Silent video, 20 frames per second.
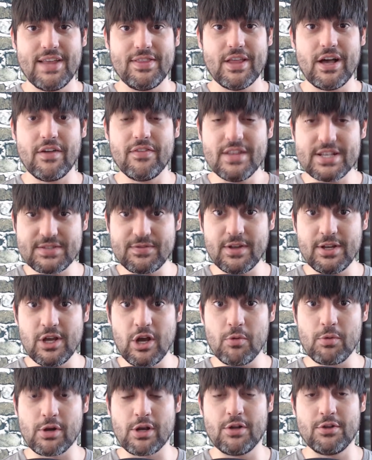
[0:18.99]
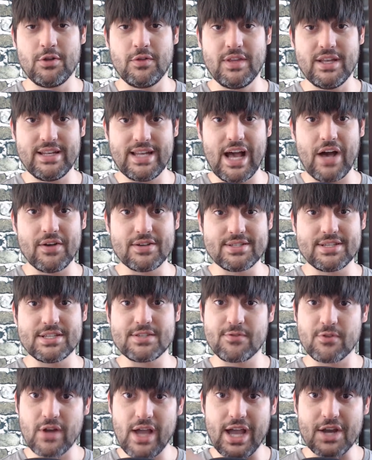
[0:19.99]
Now in this video, we're going to do the
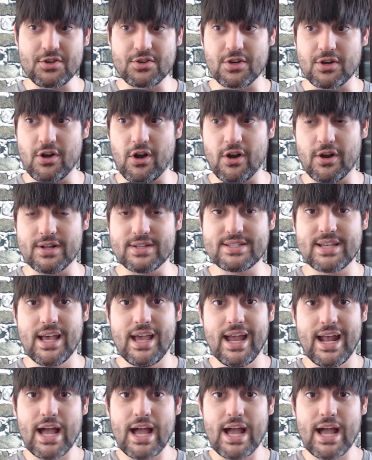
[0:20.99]
analysis for extra cards.